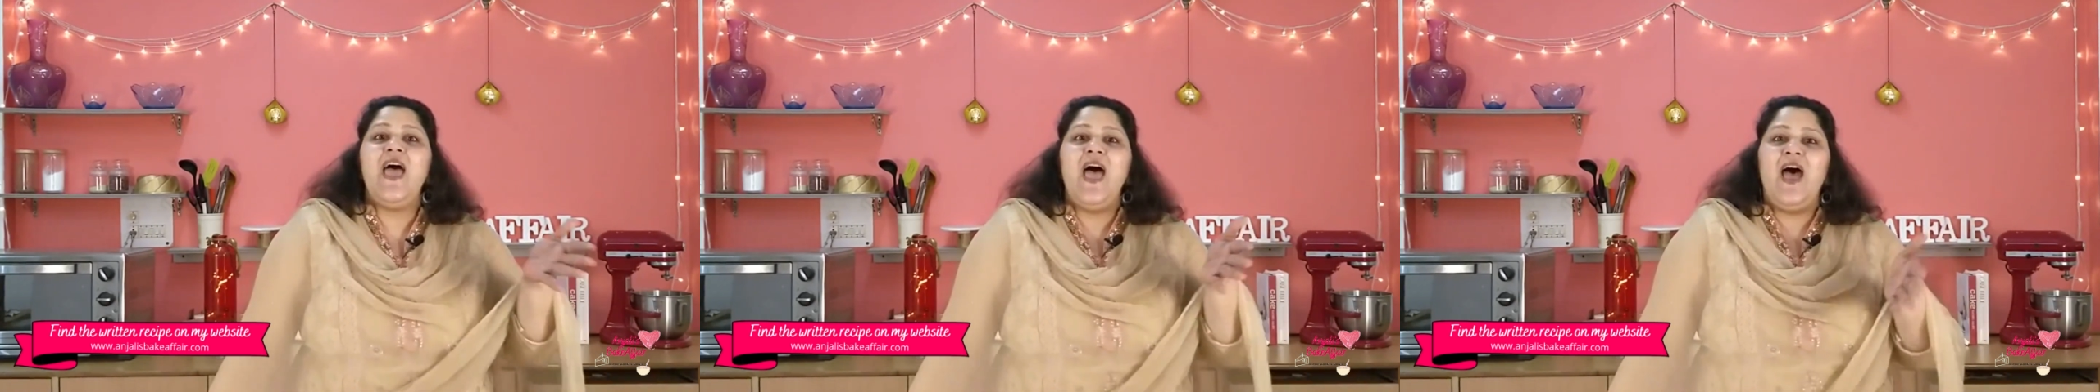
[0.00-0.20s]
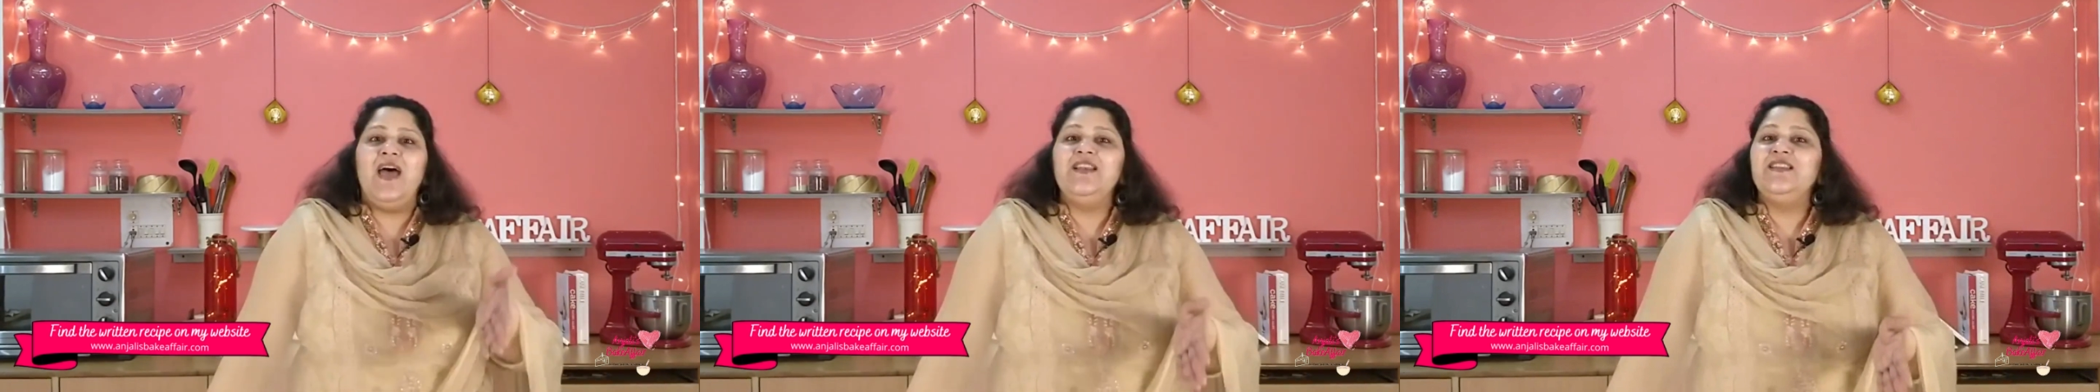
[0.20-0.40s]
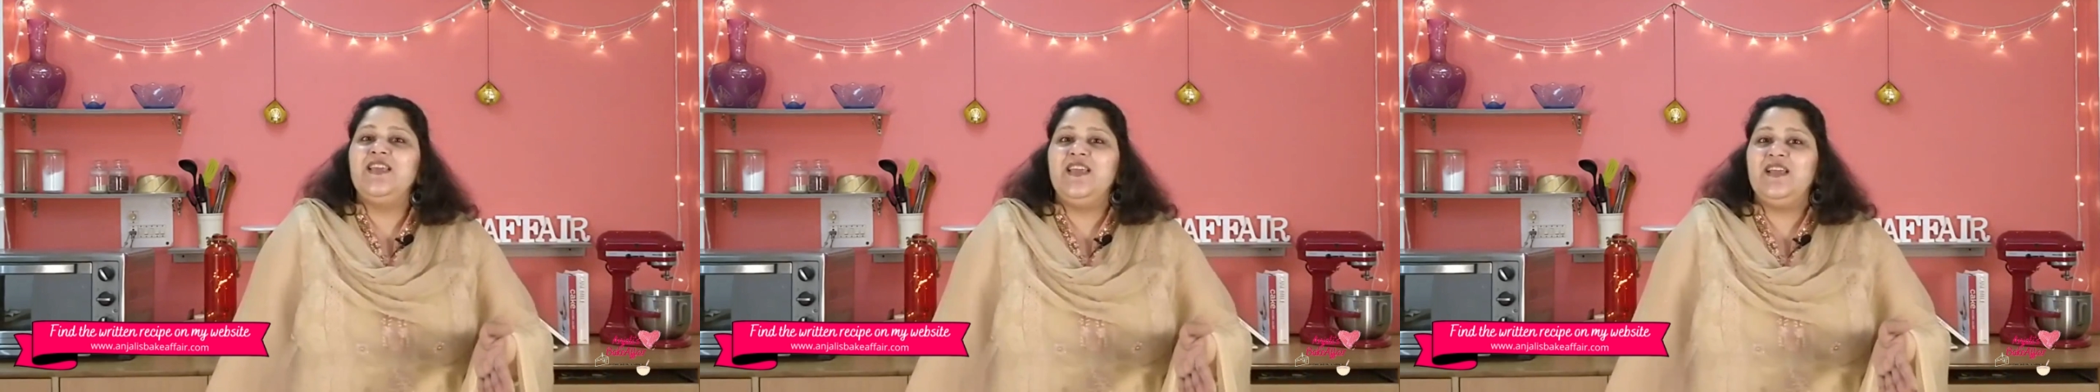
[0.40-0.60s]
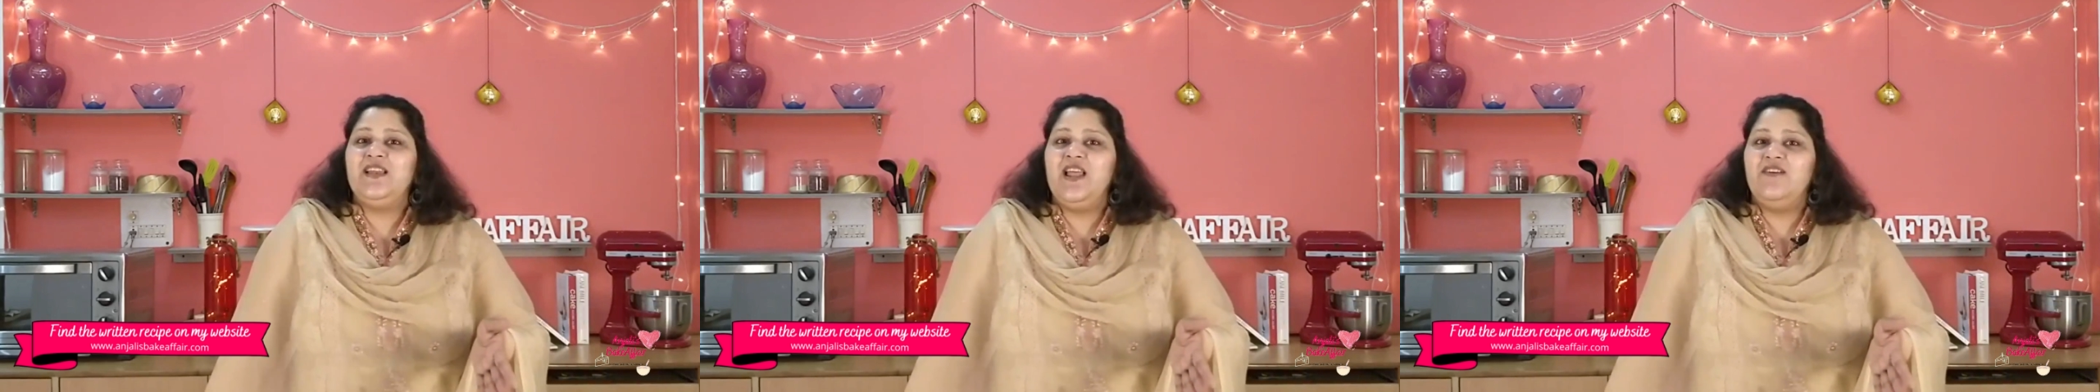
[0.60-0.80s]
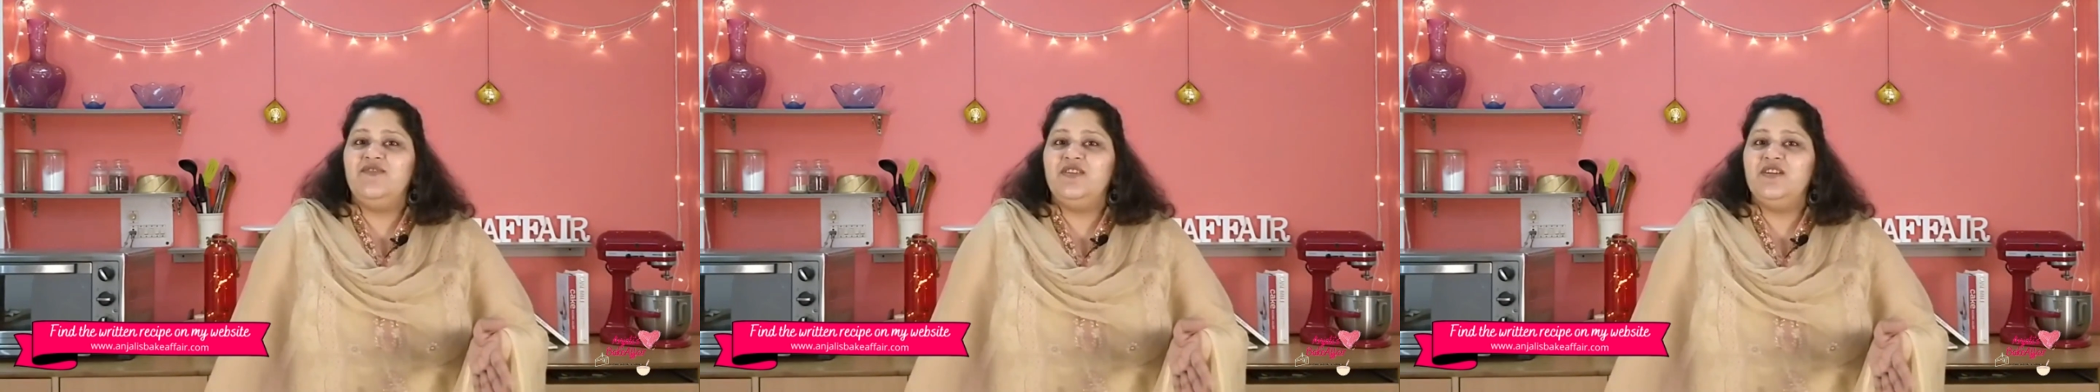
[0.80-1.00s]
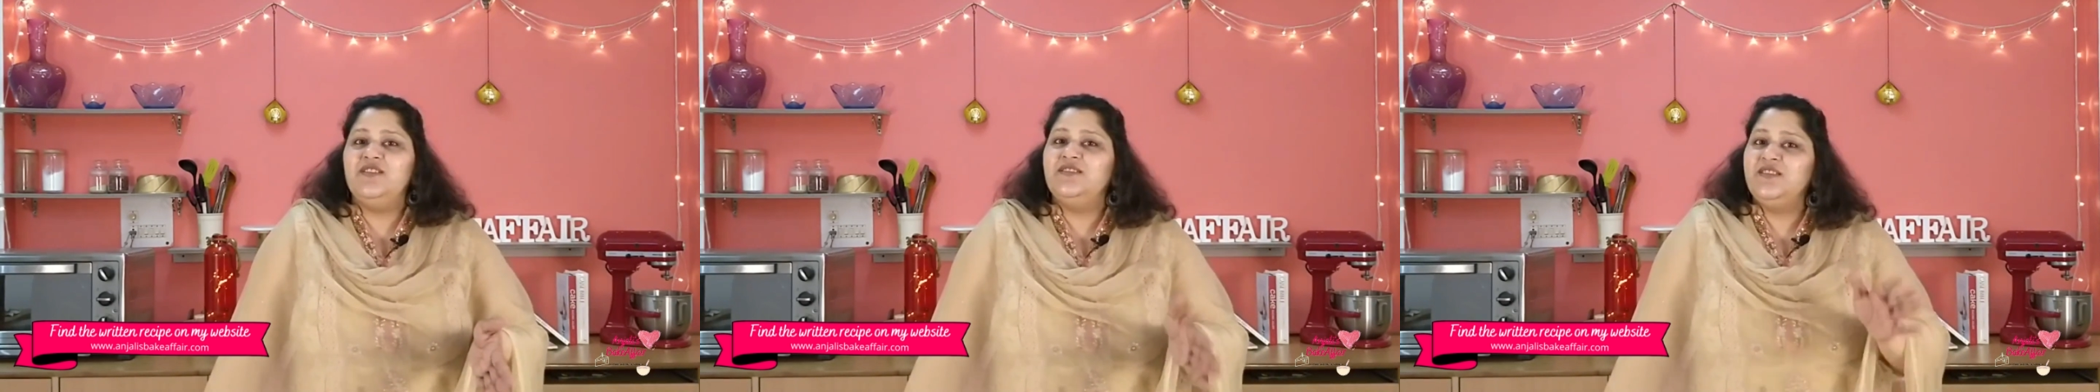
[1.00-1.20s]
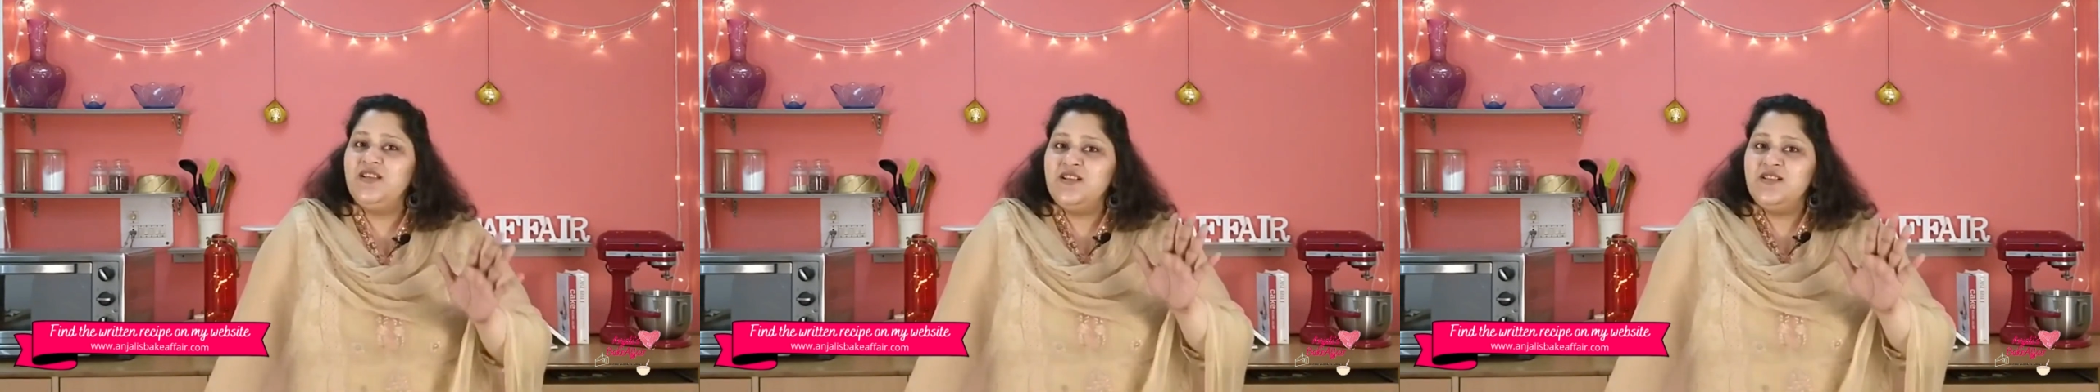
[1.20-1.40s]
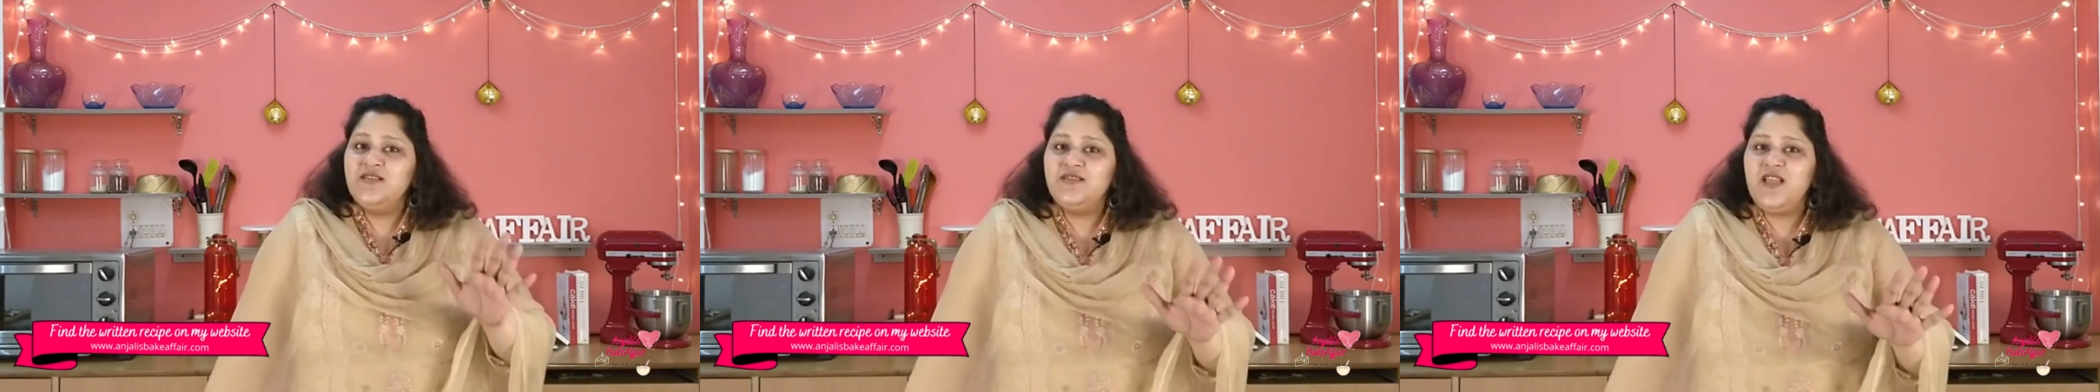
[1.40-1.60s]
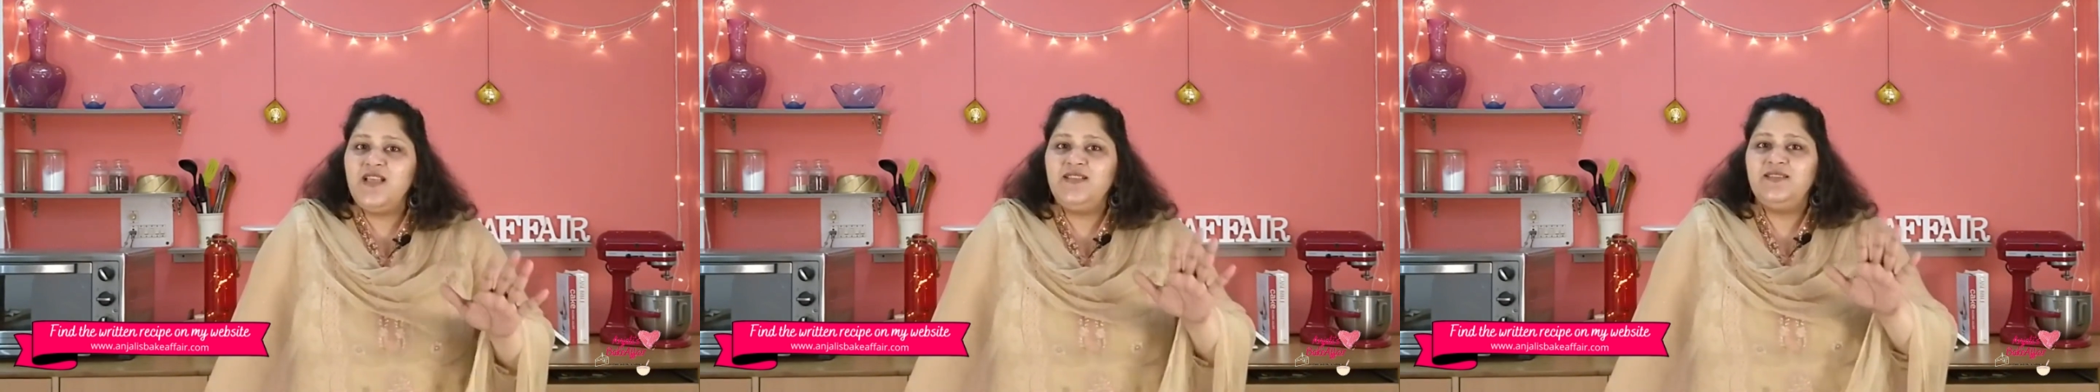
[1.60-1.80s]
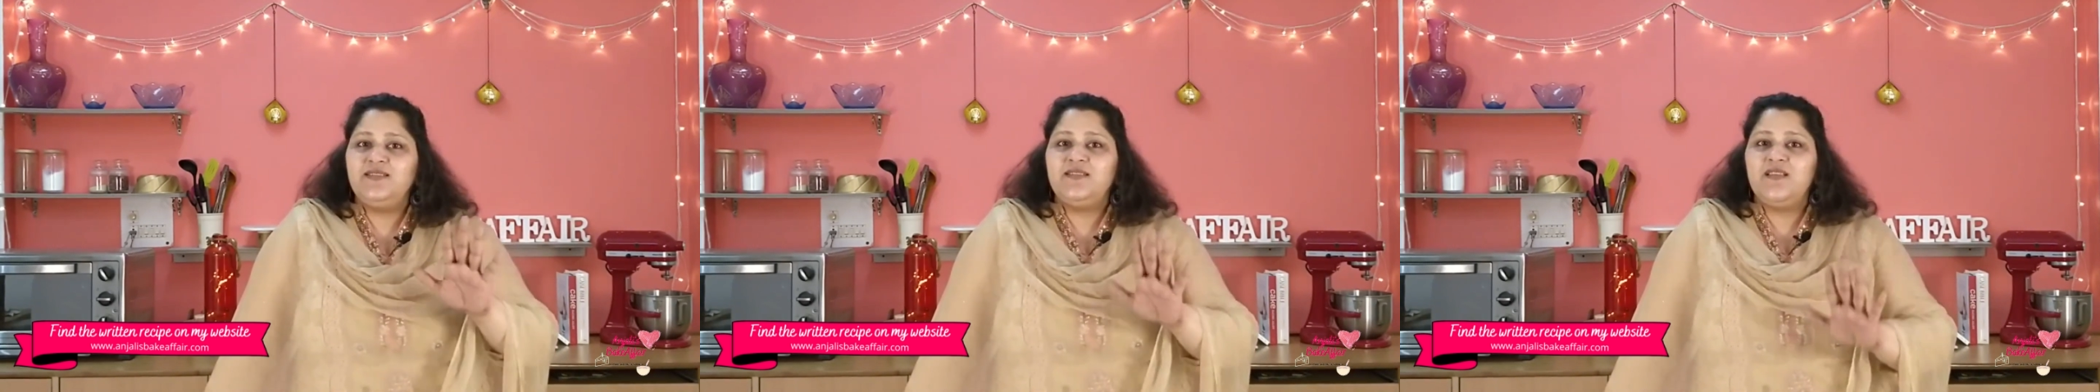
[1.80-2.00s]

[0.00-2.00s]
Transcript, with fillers: and cake lovers, this